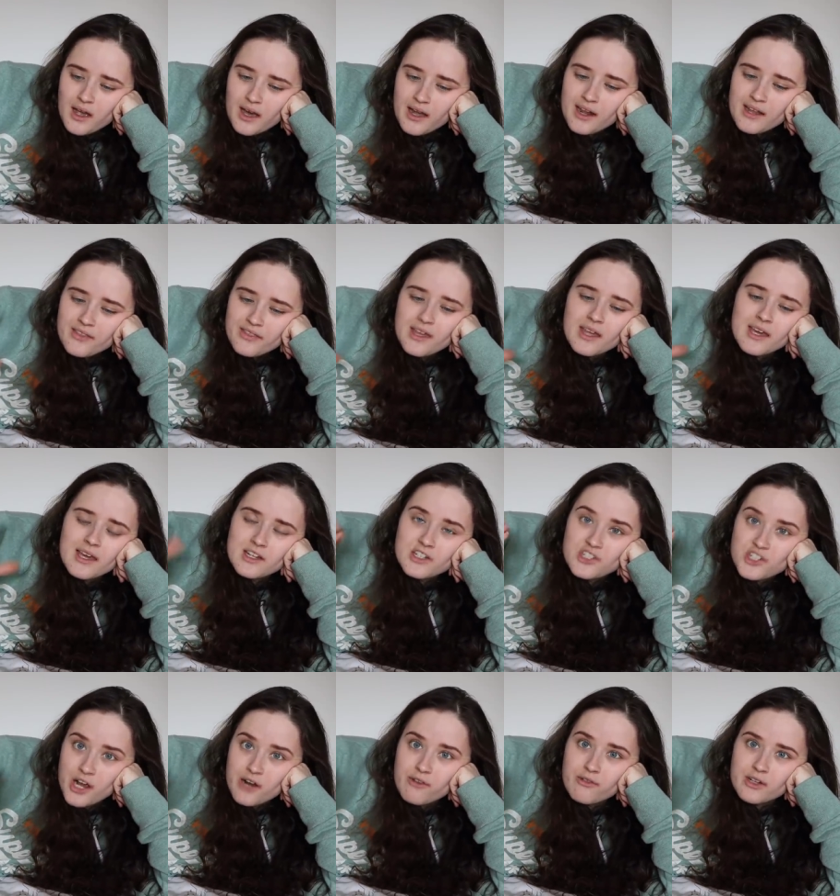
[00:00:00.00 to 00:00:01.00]
And I think it
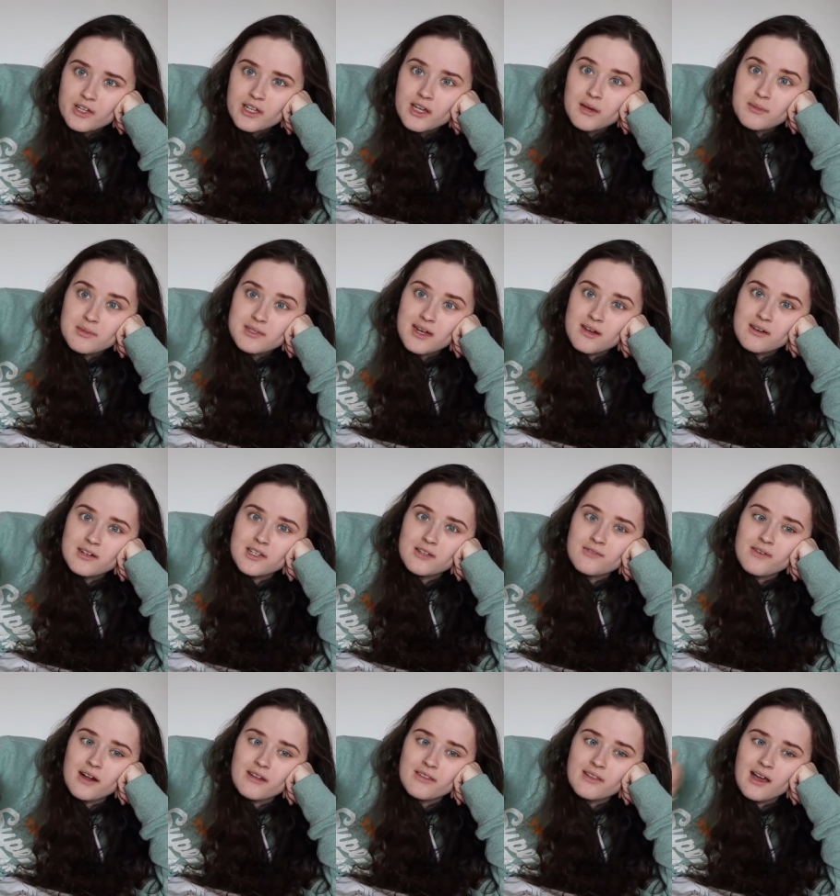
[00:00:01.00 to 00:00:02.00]
generally comes down to the
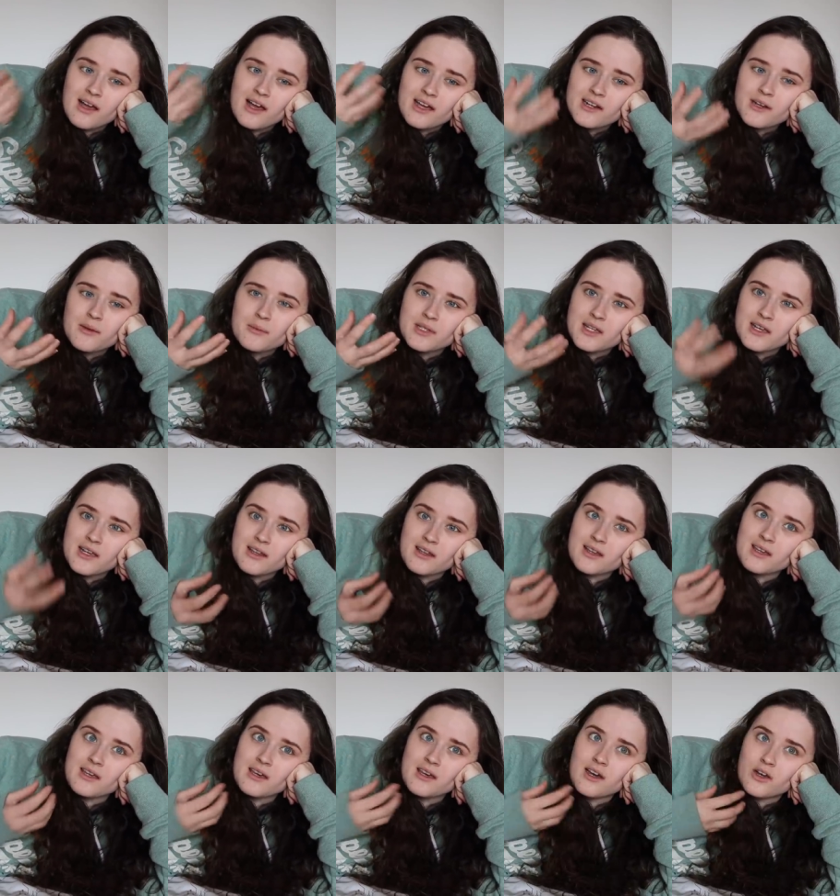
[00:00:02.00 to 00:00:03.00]
fact that I don't
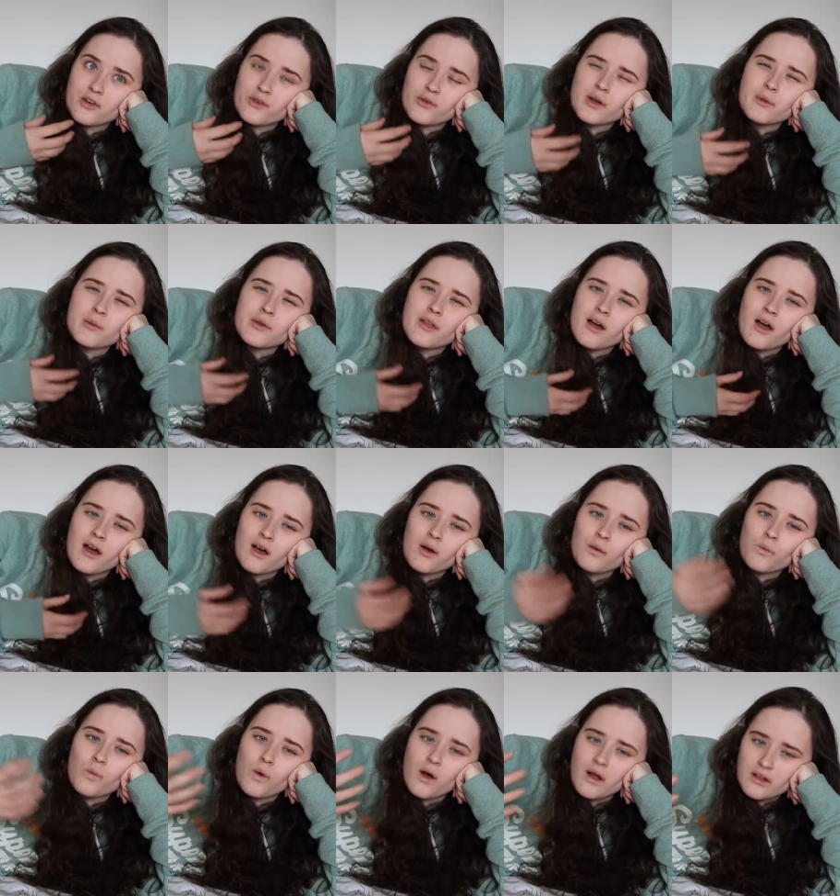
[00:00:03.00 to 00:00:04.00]
particularly agree with her
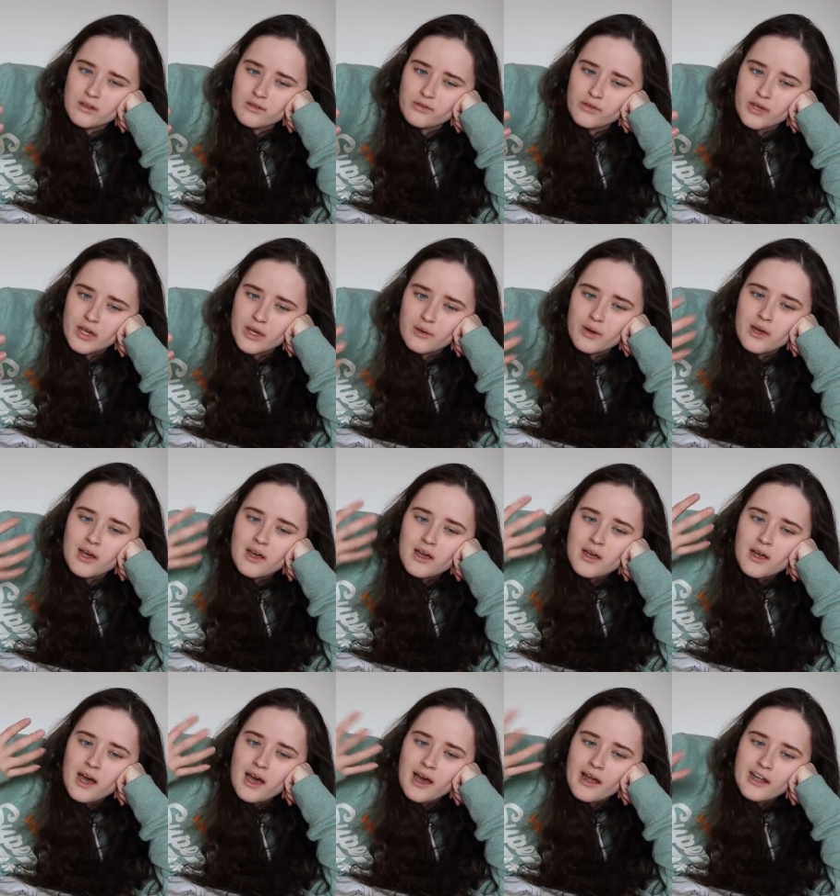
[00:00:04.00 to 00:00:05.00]
worldview,
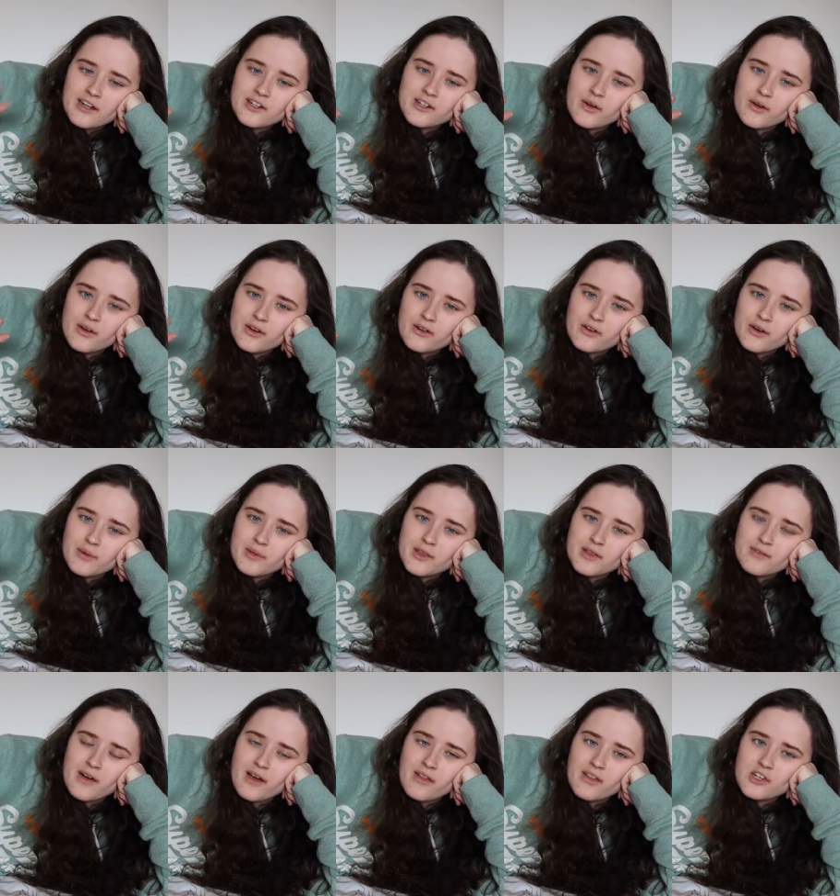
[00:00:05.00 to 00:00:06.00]
and I don't agree with
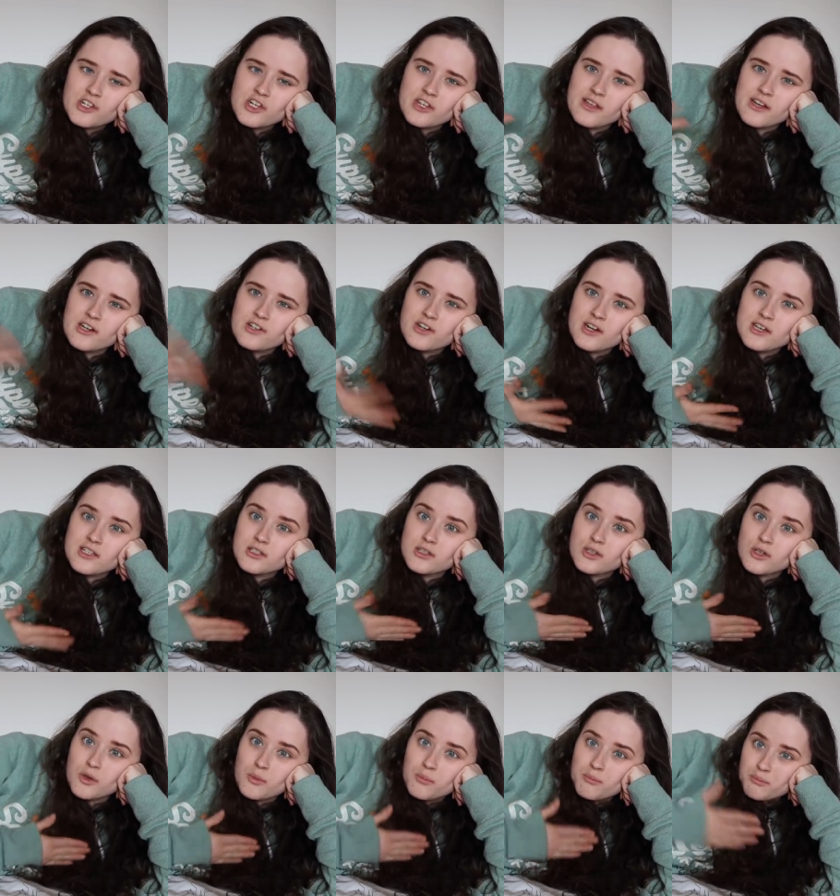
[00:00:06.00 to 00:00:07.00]
the fact that she then tries
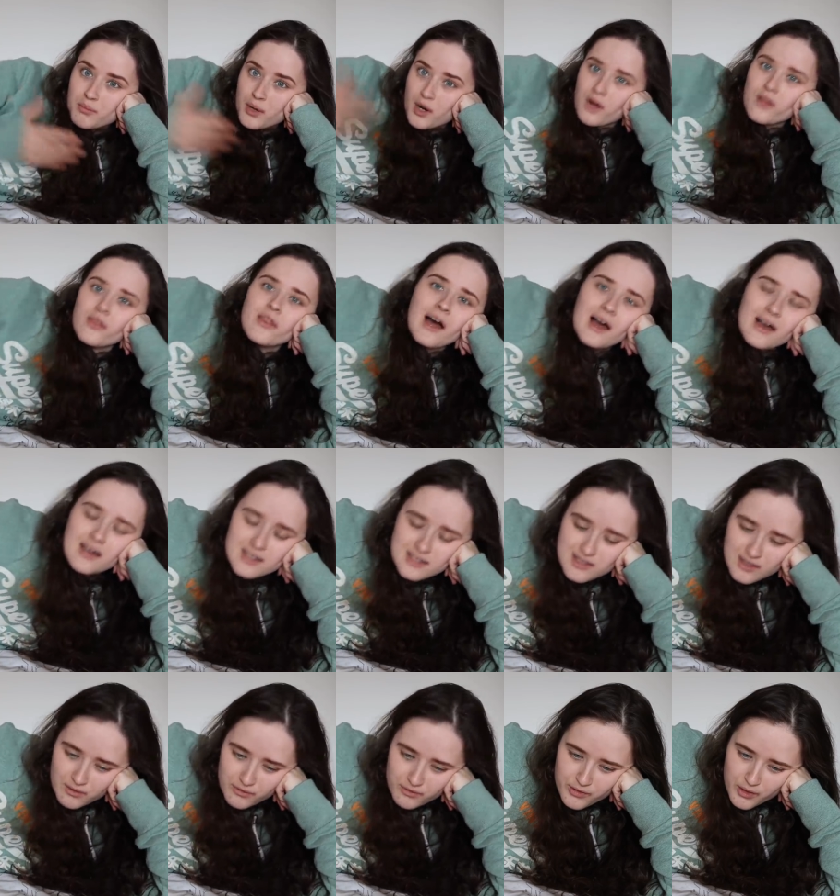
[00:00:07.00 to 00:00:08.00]
to put that as
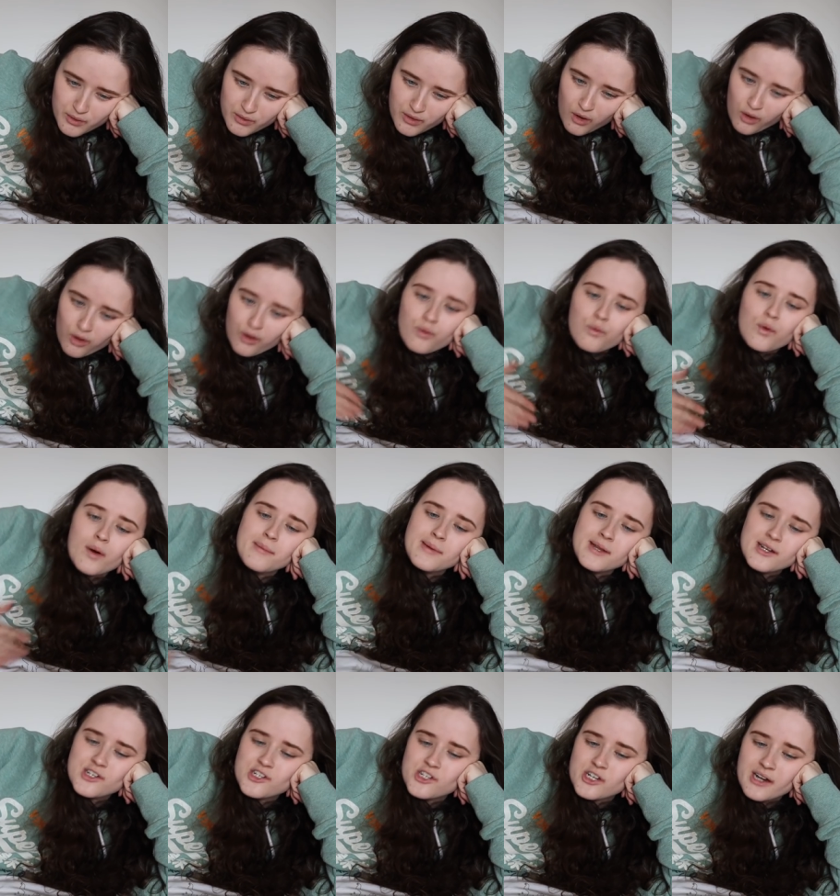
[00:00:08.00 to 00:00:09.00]
the view that all
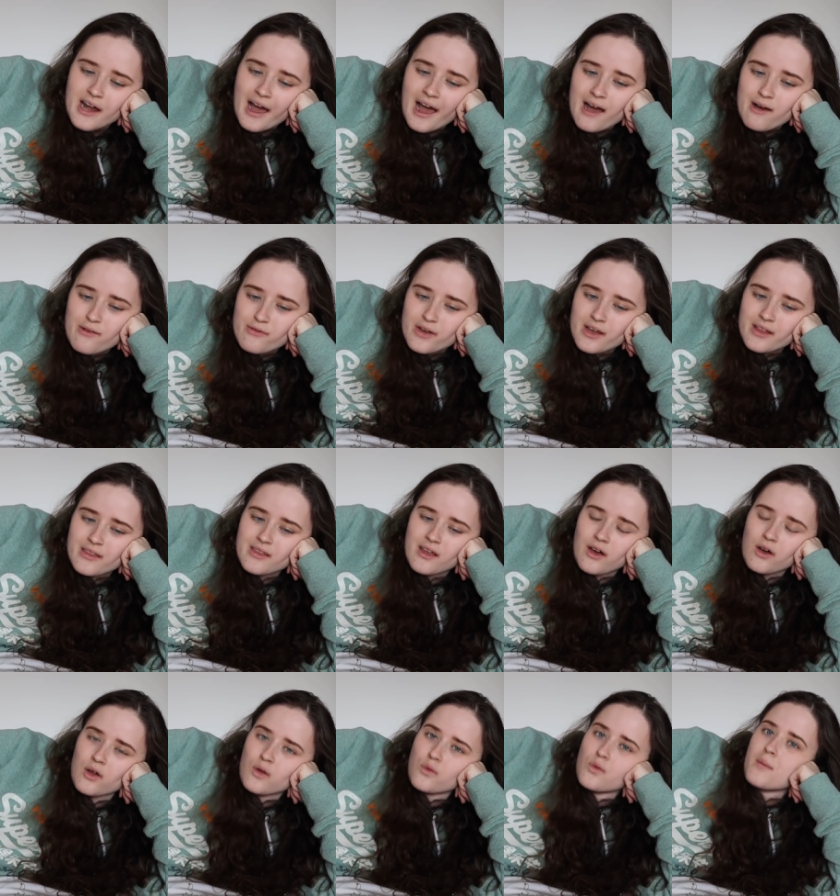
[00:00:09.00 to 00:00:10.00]
women should have, and
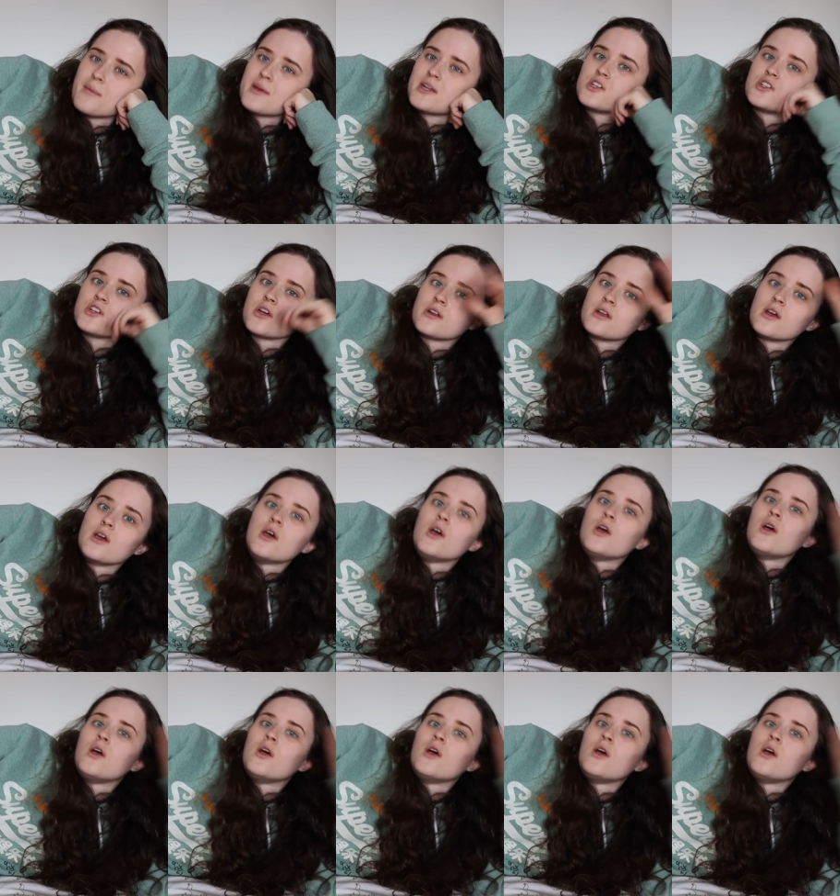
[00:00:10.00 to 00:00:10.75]
that all women should